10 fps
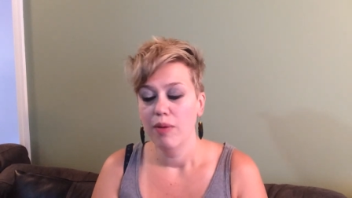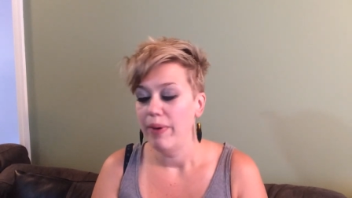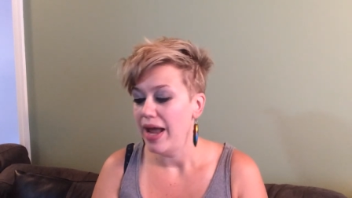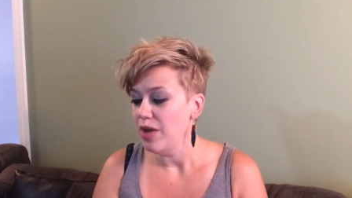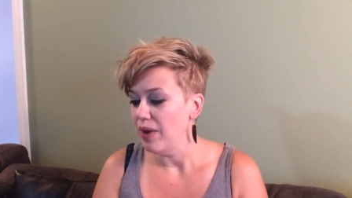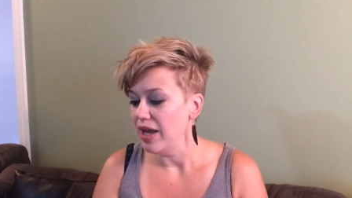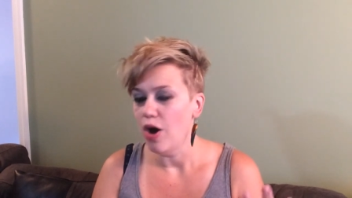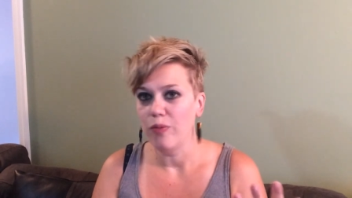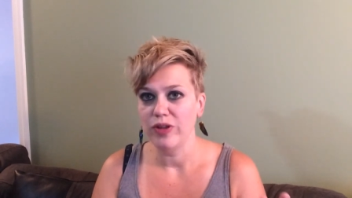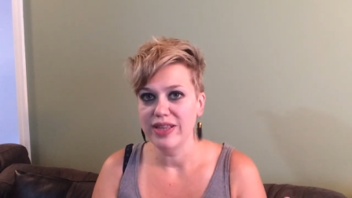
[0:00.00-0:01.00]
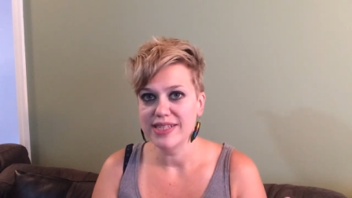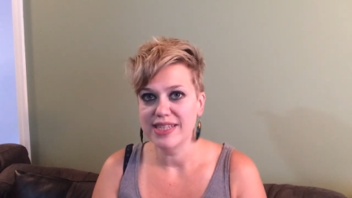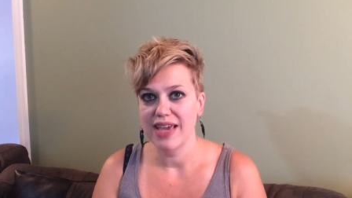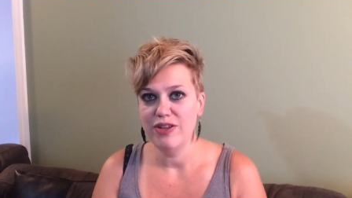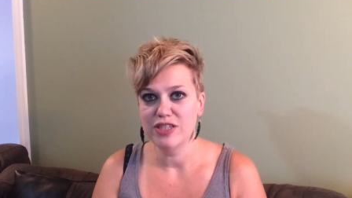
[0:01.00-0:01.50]
but anyway, hopefully this
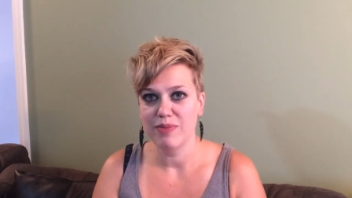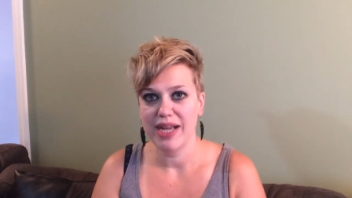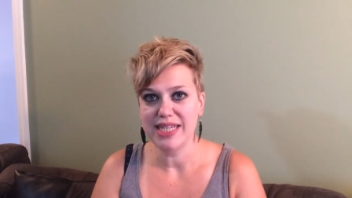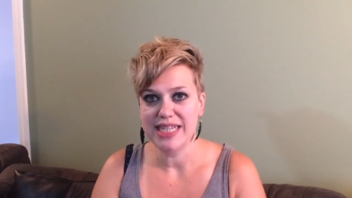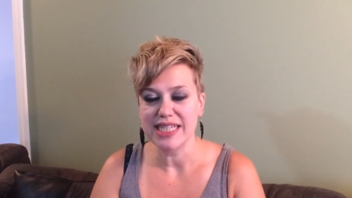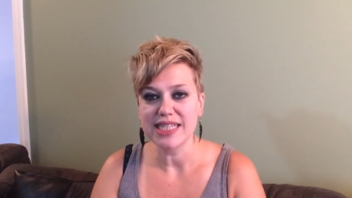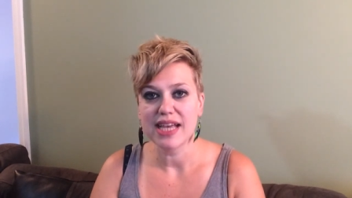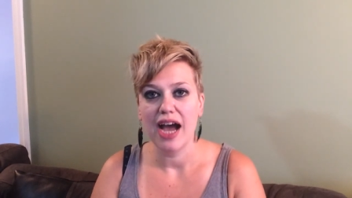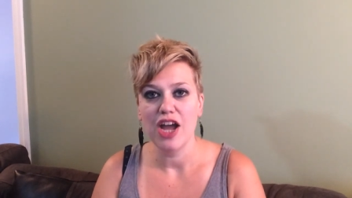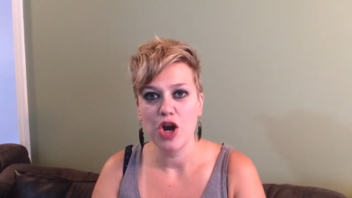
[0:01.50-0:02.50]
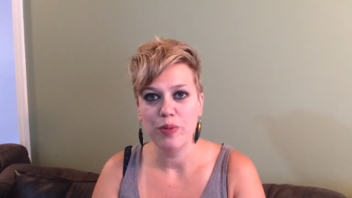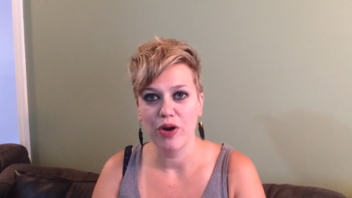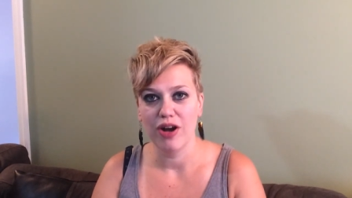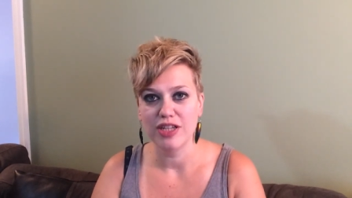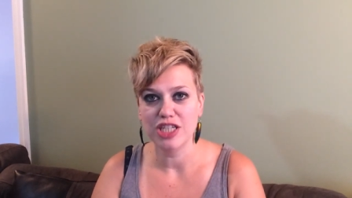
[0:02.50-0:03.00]
gave you some ideas. I hope
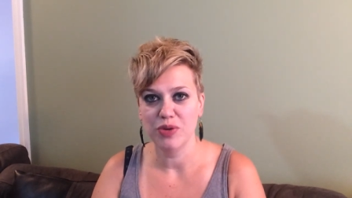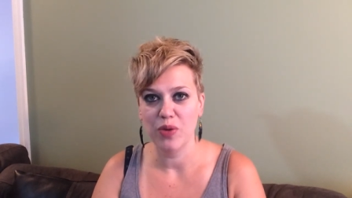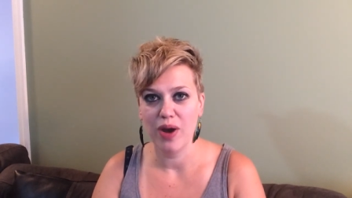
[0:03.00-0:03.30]
you're all doing